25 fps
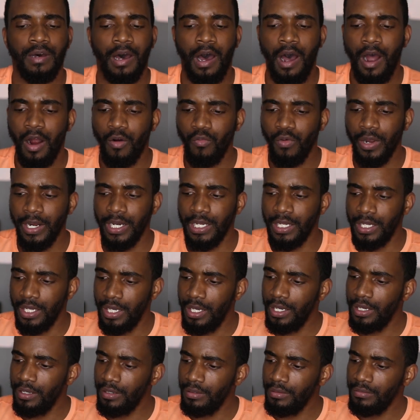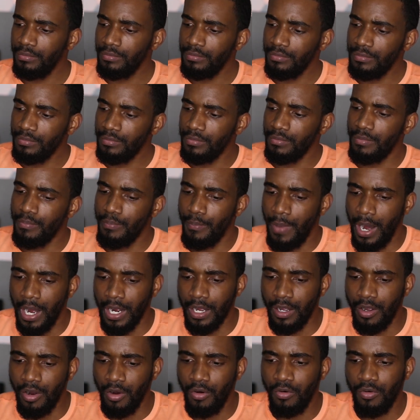I already hit my
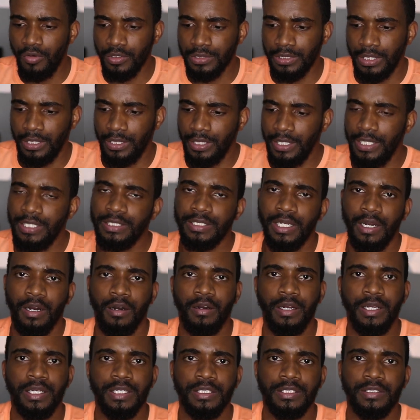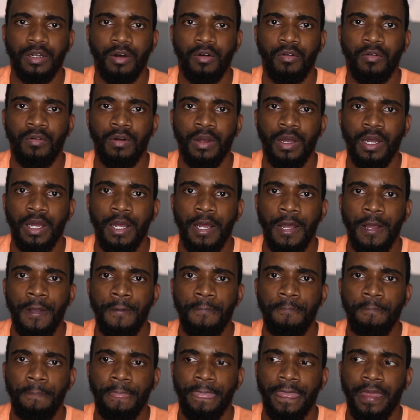goals in these areas, so
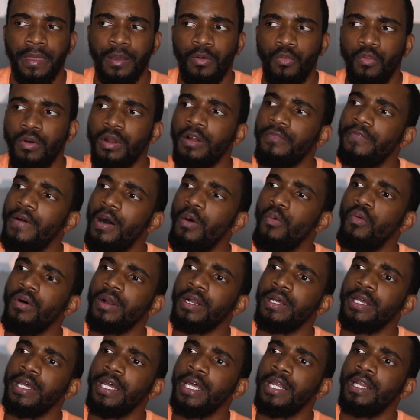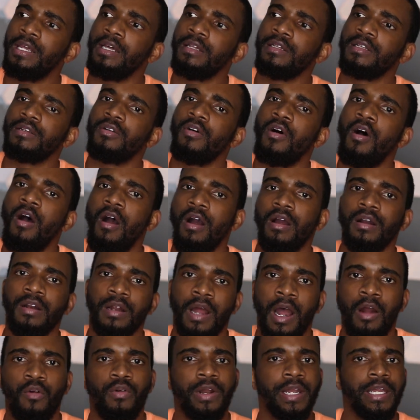what if I want to hit it a little
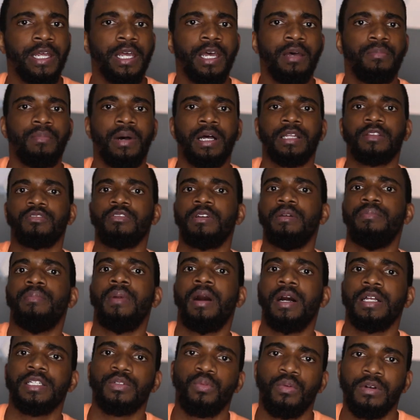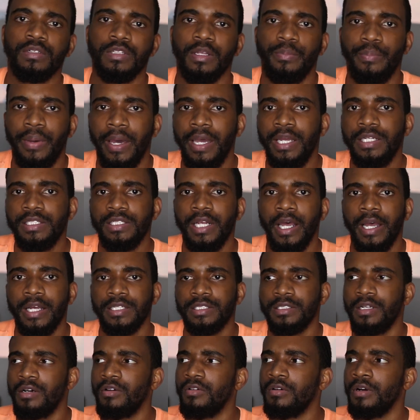harder? I already hit my 3 months worth of paycheck,
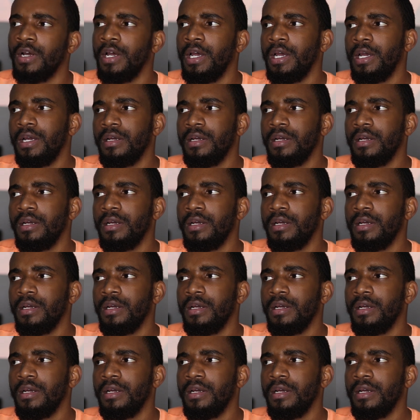so